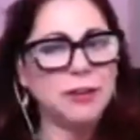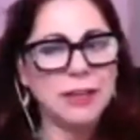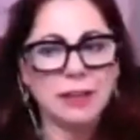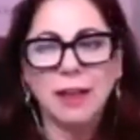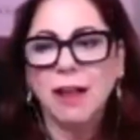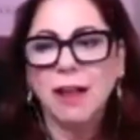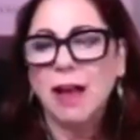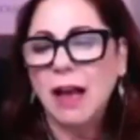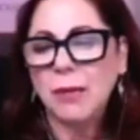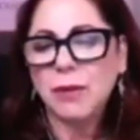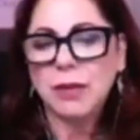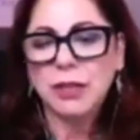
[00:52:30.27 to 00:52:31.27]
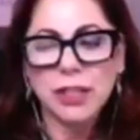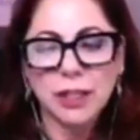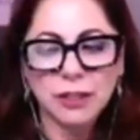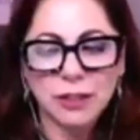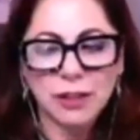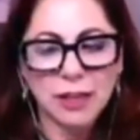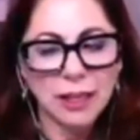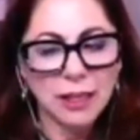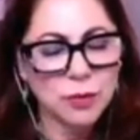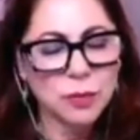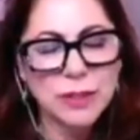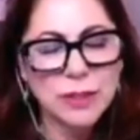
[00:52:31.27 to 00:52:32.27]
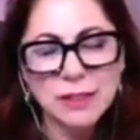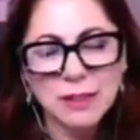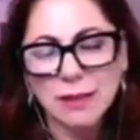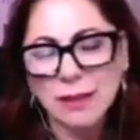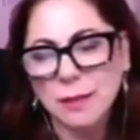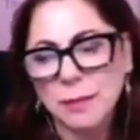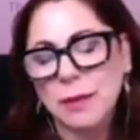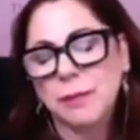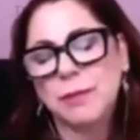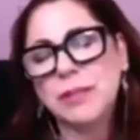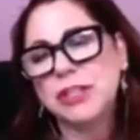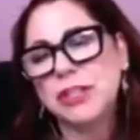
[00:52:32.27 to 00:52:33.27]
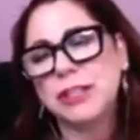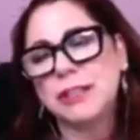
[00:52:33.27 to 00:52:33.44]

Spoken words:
And I want to thank Teresa and Bridget,